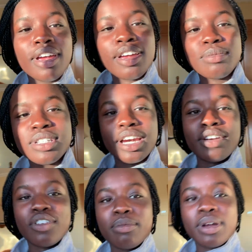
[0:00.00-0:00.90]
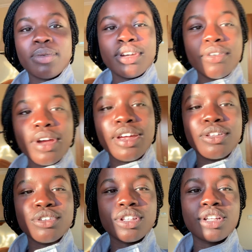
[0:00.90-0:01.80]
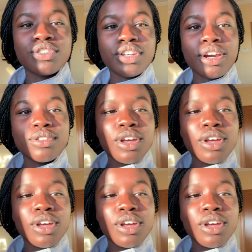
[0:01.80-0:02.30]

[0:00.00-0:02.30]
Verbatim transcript: And I'm standing in front of my window and there's lots of shadows.